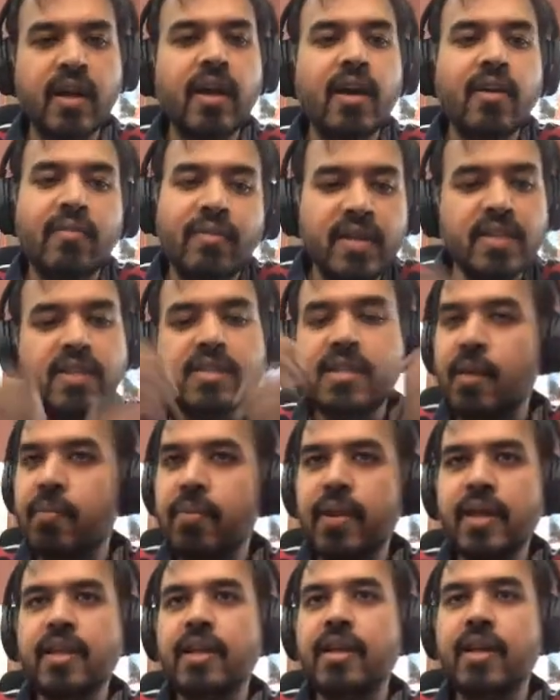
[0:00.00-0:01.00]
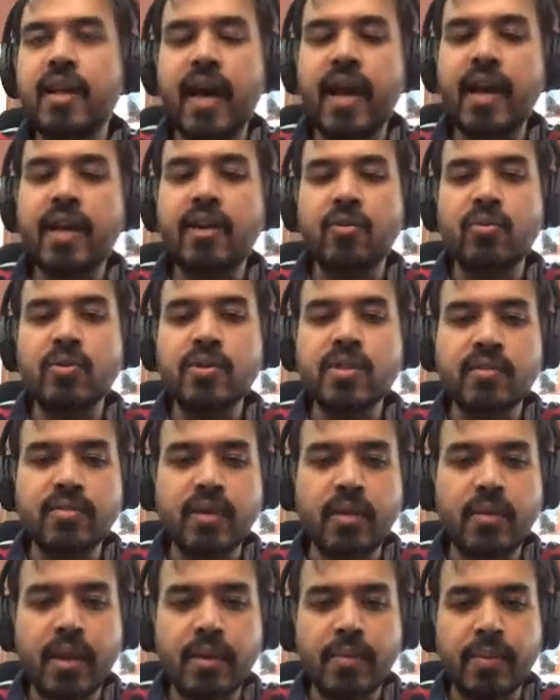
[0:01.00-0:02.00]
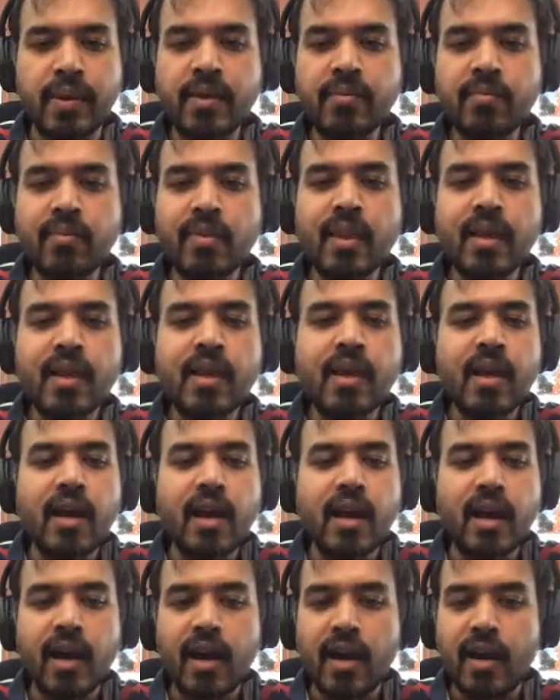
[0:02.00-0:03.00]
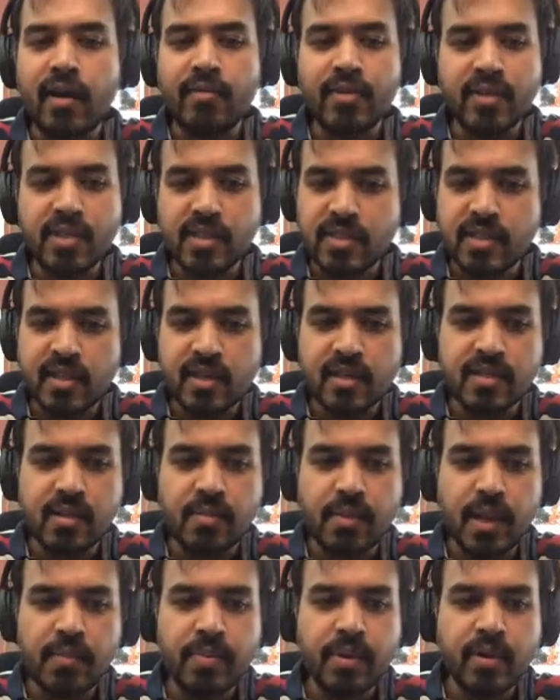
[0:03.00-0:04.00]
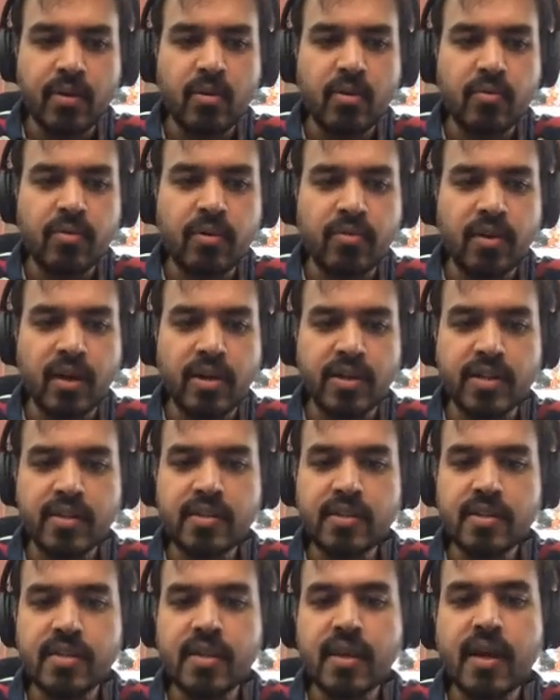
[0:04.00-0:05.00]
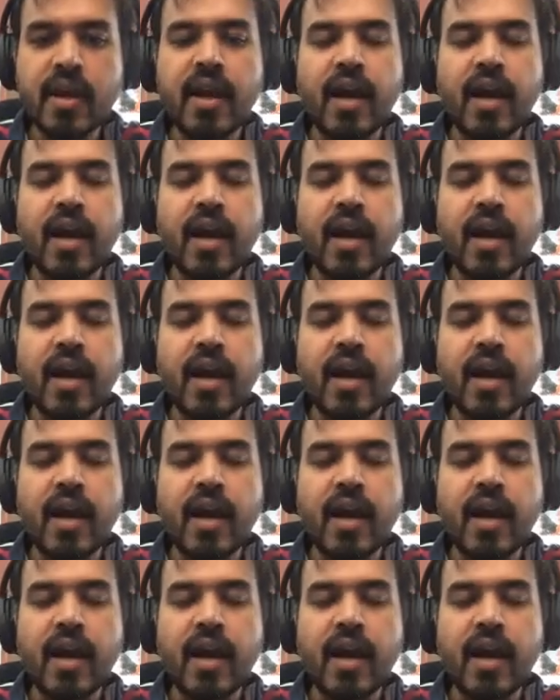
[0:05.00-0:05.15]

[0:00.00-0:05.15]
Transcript: We just apply the direct rules of subtyping, which is the subtyping rule for functions.